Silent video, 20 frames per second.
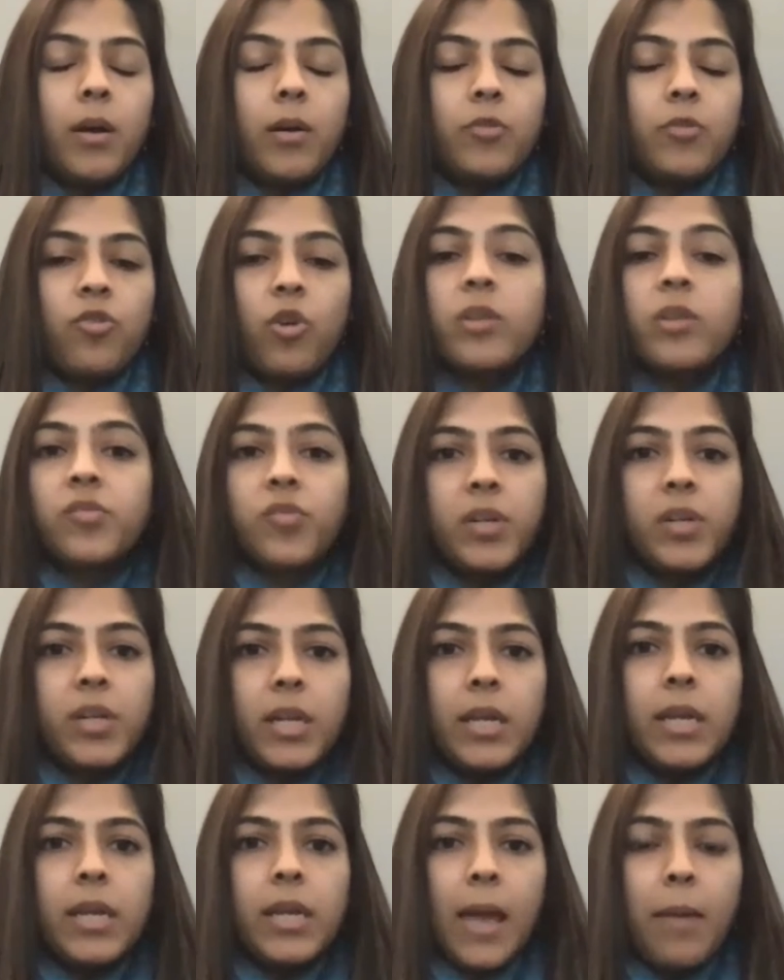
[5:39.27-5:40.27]
drug
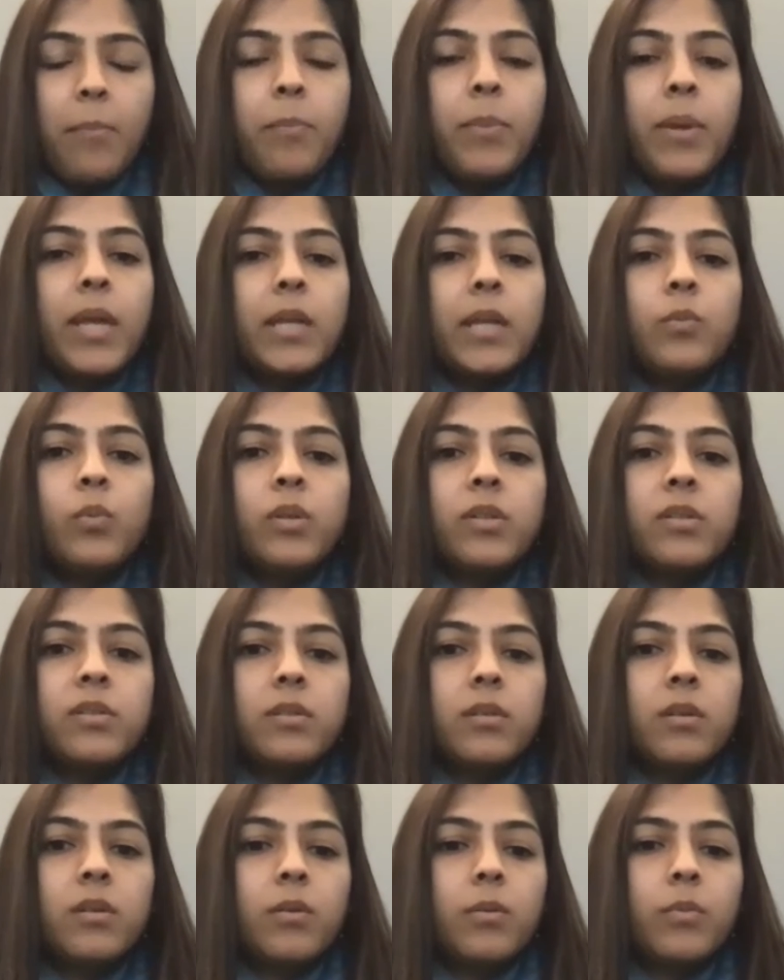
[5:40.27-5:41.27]
screening campaign
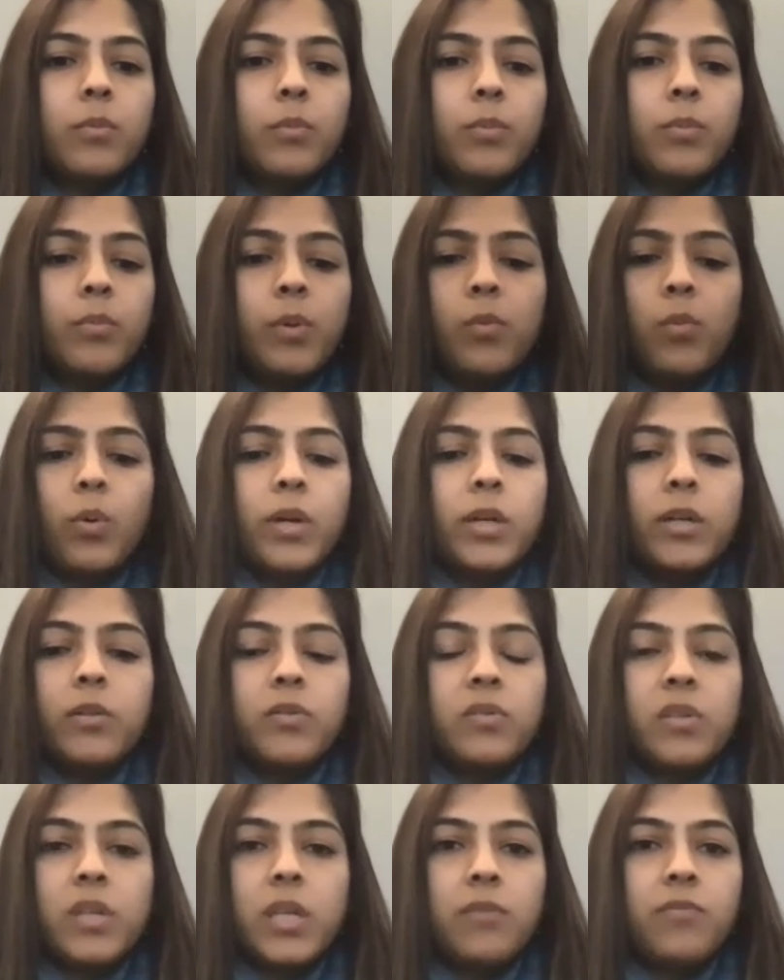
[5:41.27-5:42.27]
was we wanted to
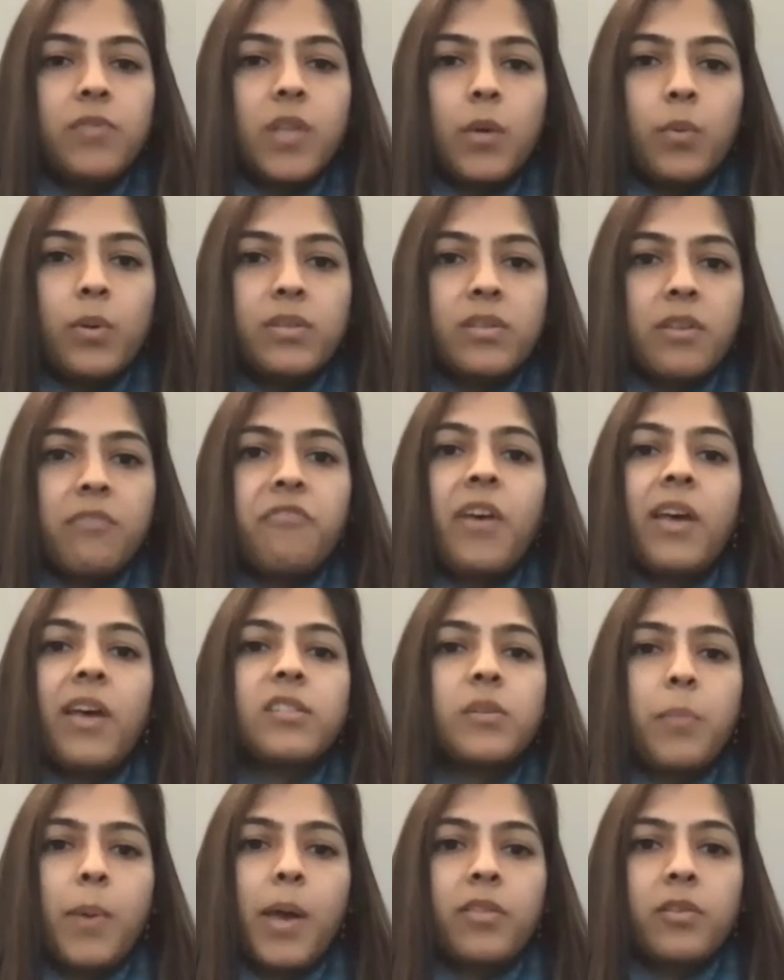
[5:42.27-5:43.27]
see if there was a
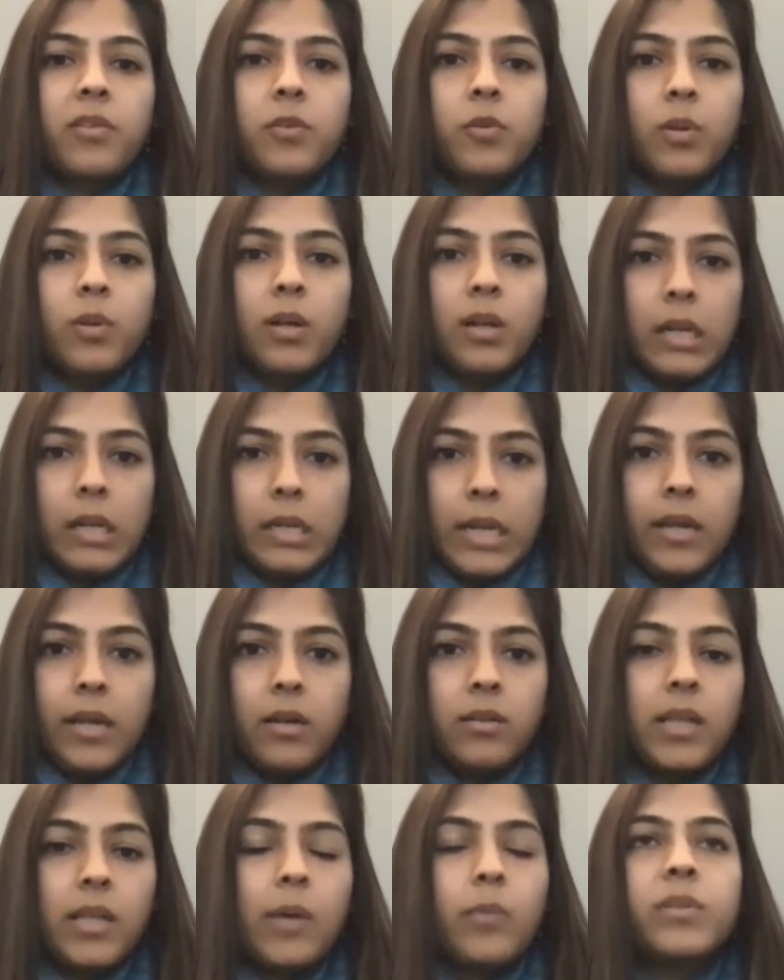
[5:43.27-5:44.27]
fast path to the clinic.
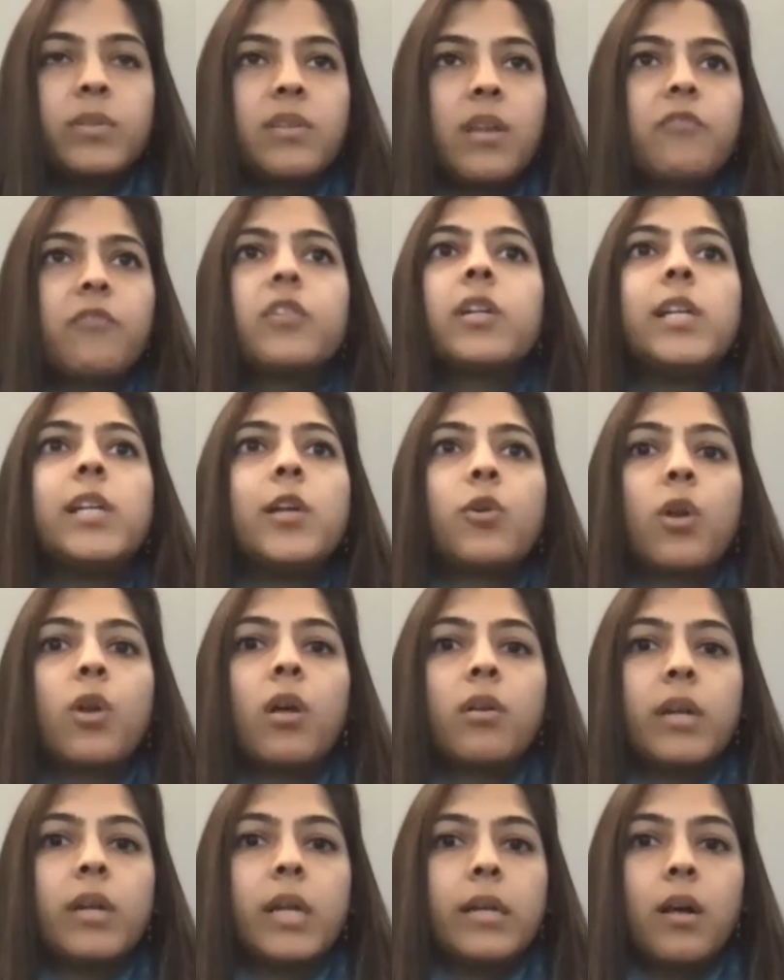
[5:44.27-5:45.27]
That was definitely on
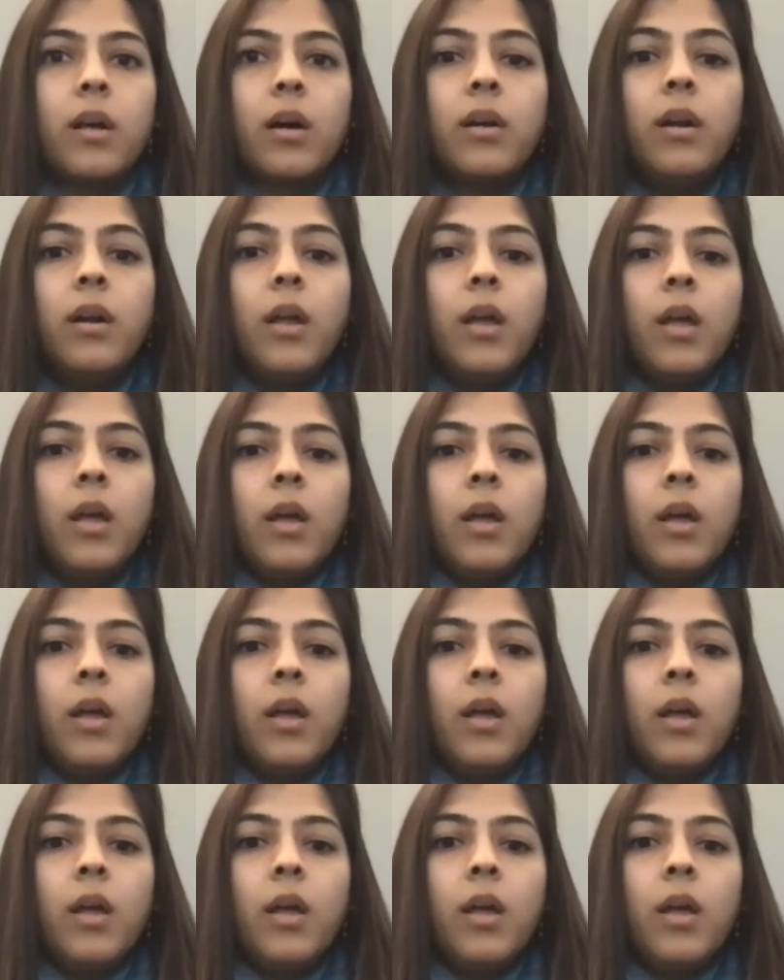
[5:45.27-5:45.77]
our radar.